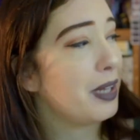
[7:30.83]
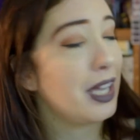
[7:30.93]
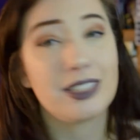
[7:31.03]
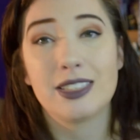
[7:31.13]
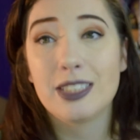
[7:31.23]

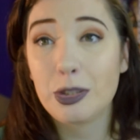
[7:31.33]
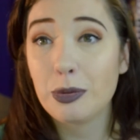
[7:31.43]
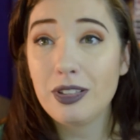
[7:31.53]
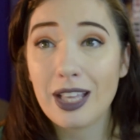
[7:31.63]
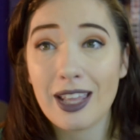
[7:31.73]
It's the
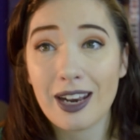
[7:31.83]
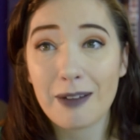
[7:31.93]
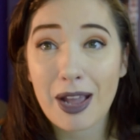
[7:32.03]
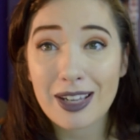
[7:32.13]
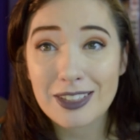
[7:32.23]
sequel, and I'm
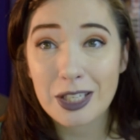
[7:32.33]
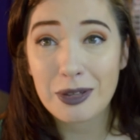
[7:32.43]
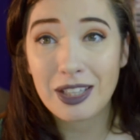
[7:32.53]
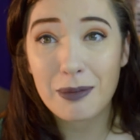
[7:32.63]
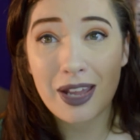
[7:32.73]
not going to tell you
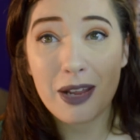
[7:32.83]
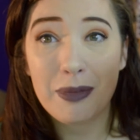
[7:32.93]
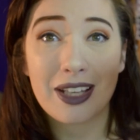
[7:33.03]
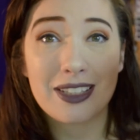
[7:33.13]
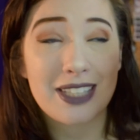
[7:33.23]
anything about it,
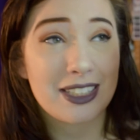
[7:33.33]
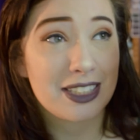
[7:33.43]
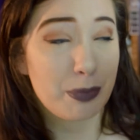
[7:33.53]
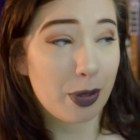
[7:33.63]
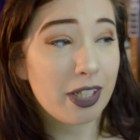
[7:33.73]
because that's a
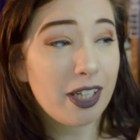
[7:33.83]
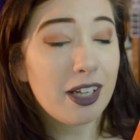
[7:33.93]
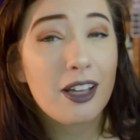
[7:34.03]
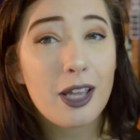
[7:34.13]
spoiler.